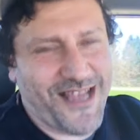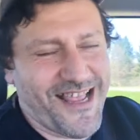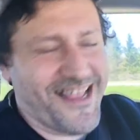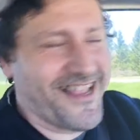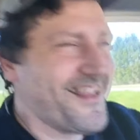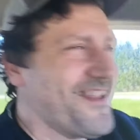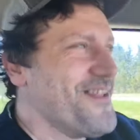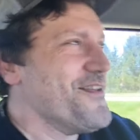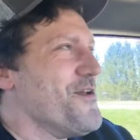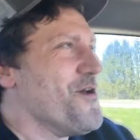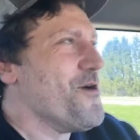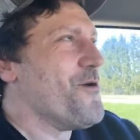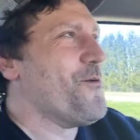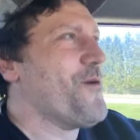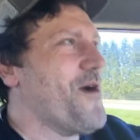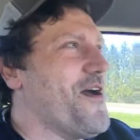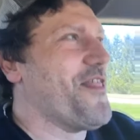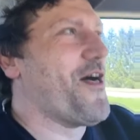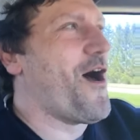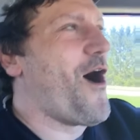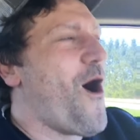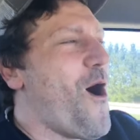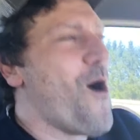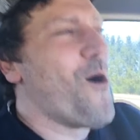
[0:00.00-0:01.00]

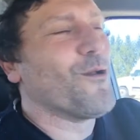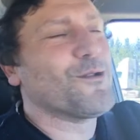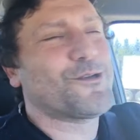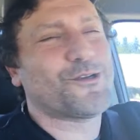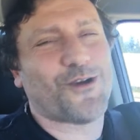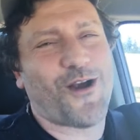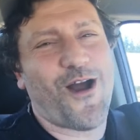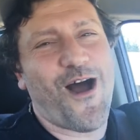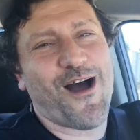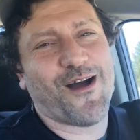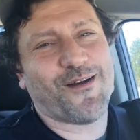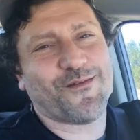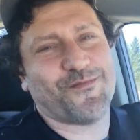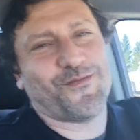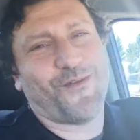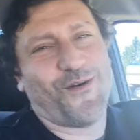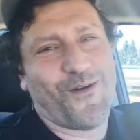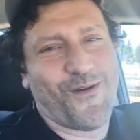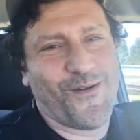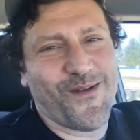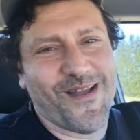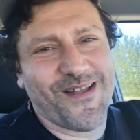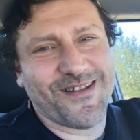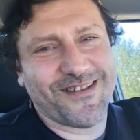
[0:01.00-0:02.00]
with a whole trunk
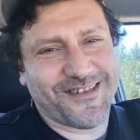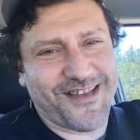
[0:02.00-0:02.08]
full,